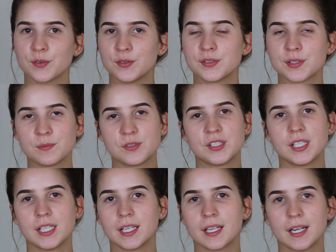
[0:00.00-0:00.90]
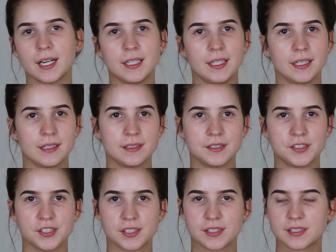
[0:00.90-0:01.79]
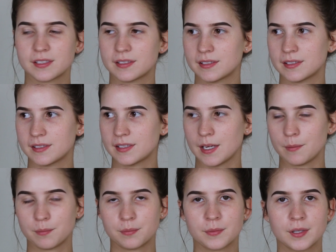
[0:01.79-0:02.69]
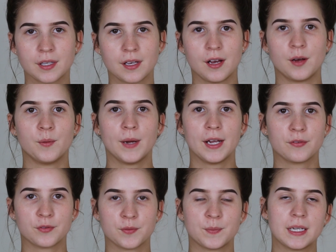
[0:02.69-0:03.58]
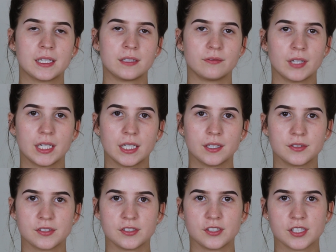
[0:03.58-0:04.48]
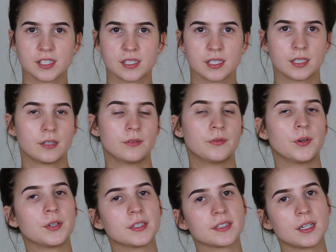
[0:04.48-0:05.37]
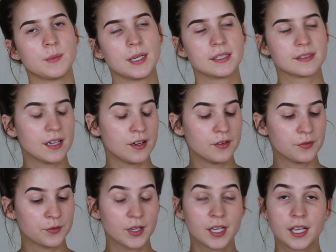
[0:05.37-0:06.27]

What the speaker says: some shit, and I needed to just step away from making videos and just focus on myself.